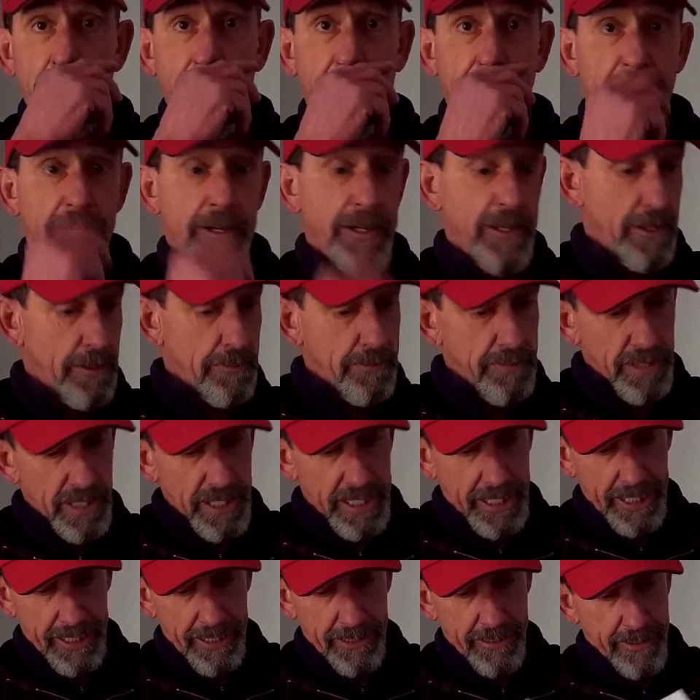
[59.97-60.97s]
on another
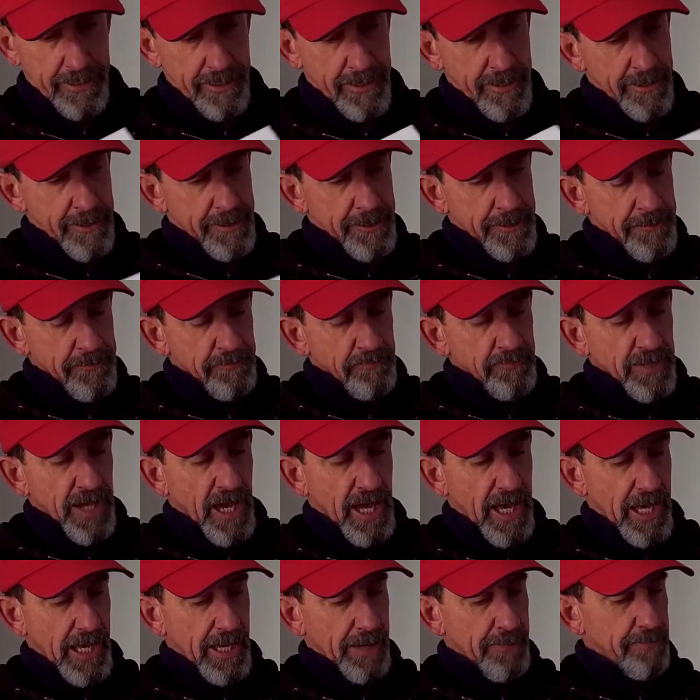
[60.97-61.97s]
plane.
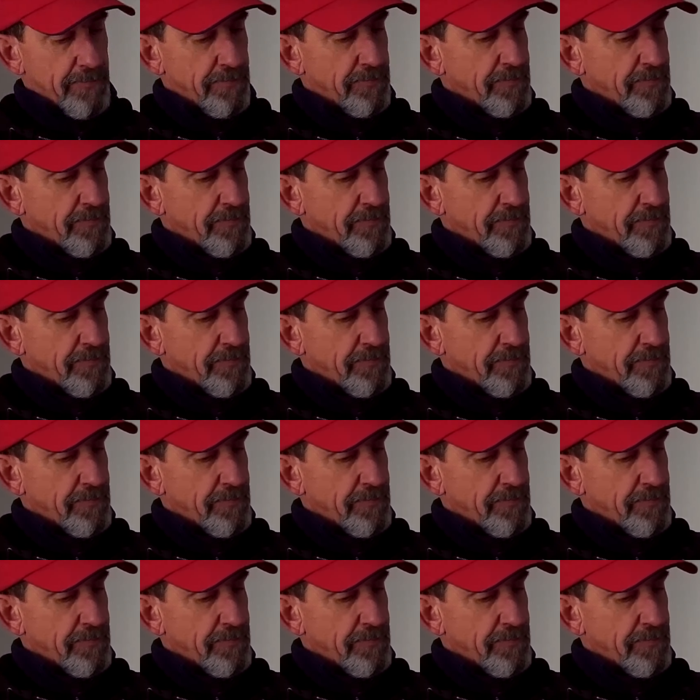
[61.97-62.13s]
My